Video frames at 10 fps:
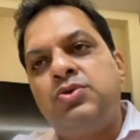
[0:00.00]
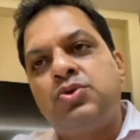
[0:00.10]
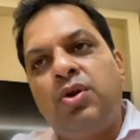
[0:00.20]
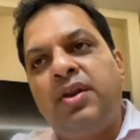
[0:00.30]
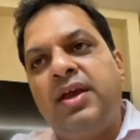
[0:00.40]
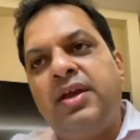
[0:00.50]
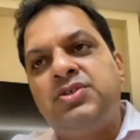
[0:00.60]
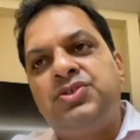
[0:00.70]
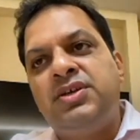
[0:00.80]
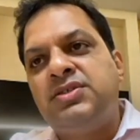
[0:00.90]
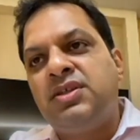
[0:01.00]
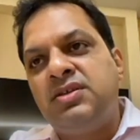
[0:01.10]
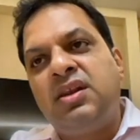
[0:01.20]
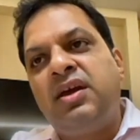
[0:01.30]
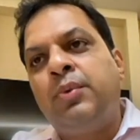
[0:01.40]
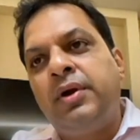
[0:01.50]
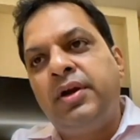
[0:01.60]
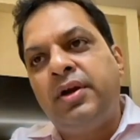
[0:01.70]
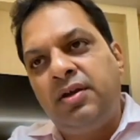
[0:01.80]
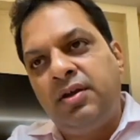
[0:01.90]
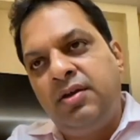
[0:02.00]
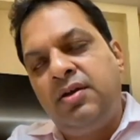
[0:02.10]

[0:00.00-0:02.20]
sold on an exchange. There is liquidity